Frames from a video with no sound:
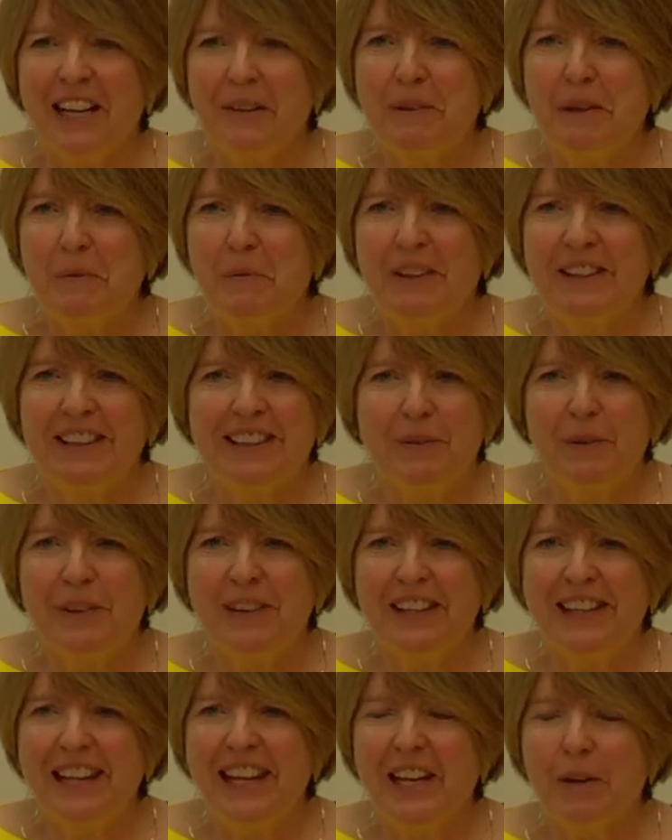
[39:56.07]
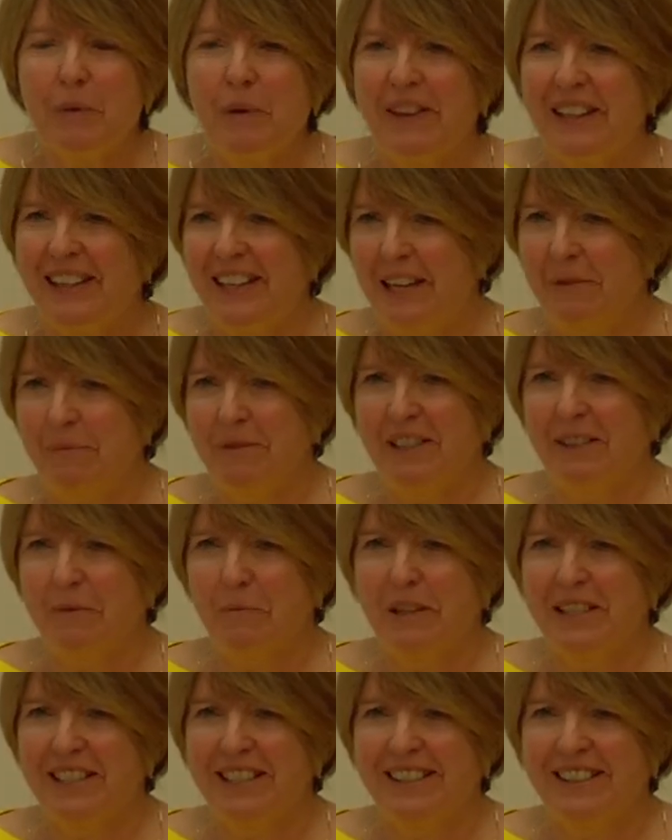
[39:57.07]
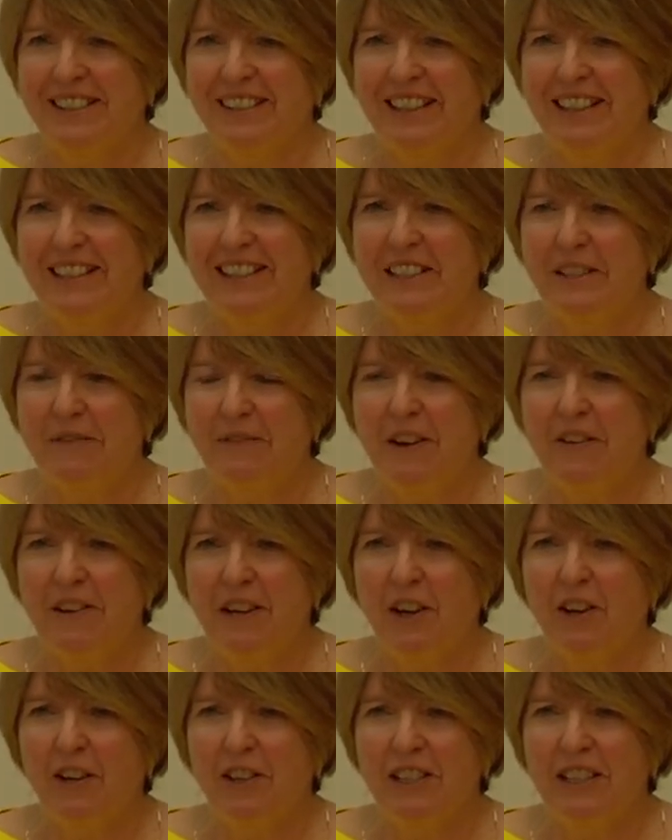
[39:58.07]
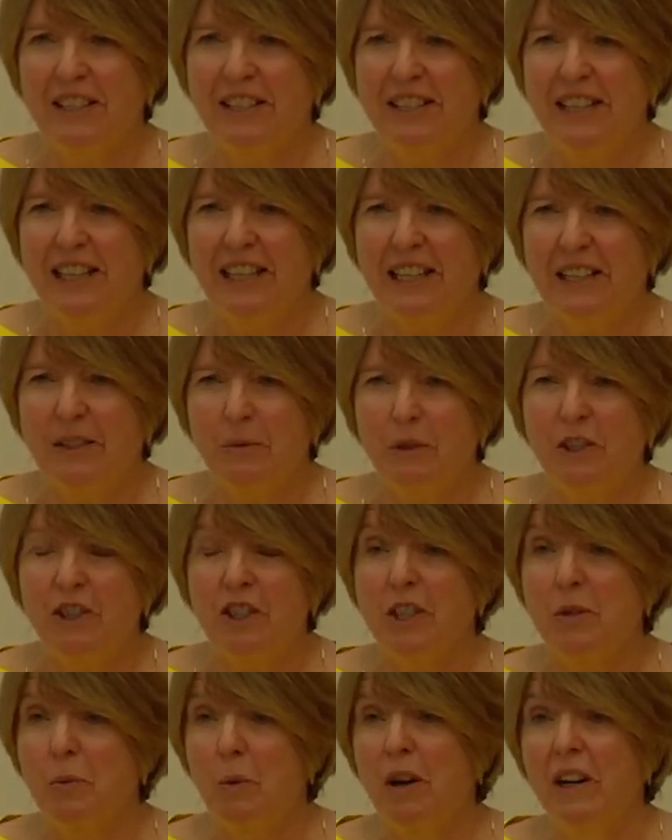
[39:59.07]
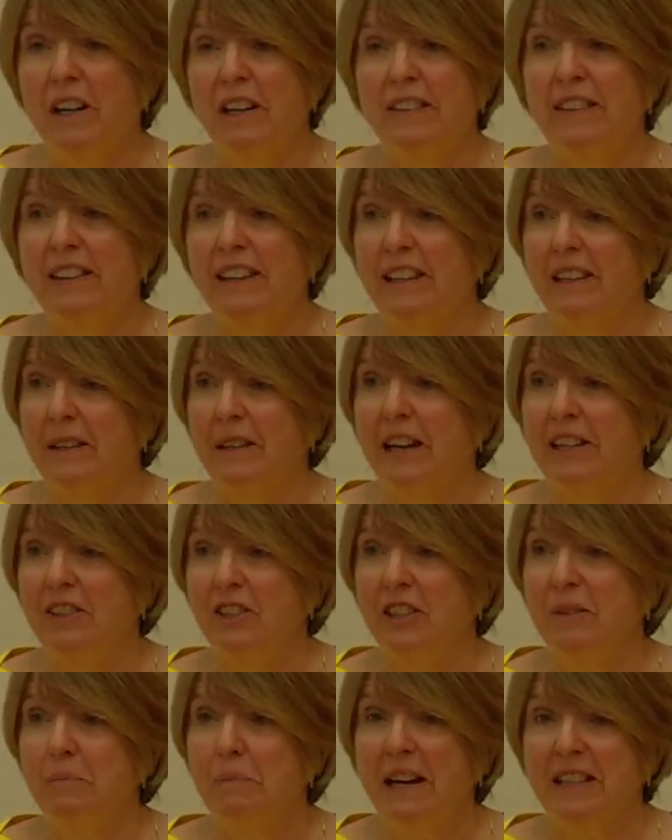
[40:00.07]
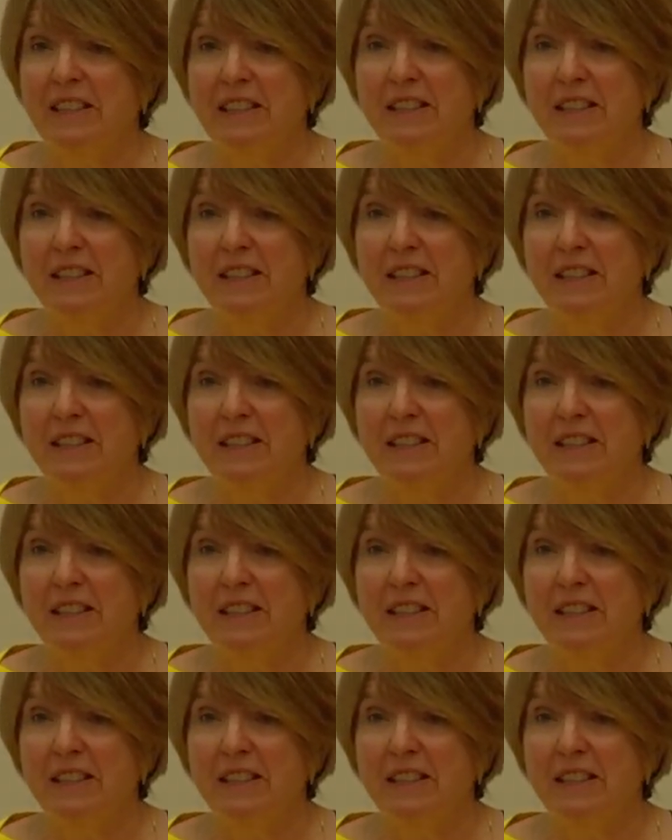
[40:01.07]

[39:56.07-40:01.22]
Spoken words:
I mean, with a year with a lame duck president, it is very hard indeed, which is why I think, actually, back